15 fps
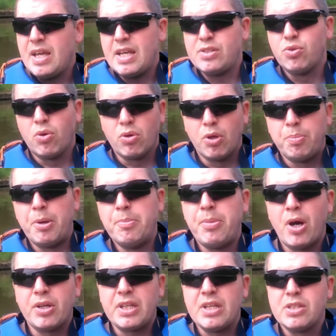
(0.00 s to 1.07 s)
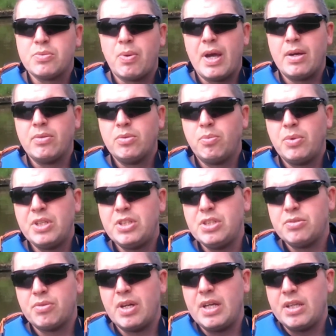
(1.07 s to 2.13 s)
It's all upper body as well, which
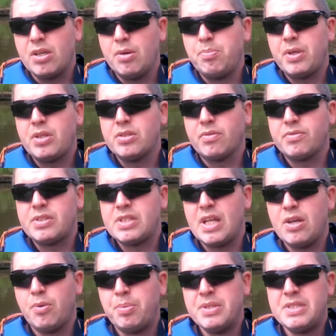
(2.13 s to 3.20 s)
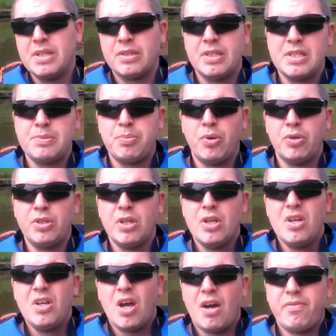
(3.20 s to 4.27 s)
is really good because obviously up until this point
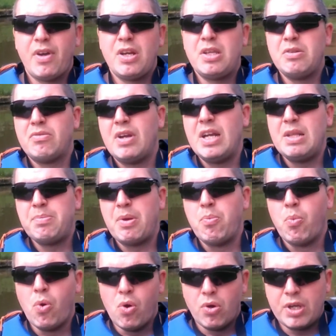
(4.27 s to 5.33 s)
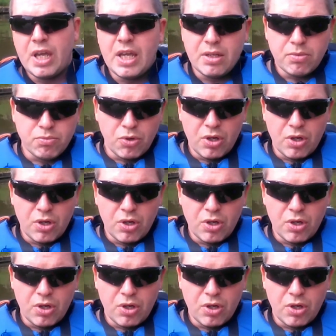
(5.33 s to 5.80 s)
I've only really been walking,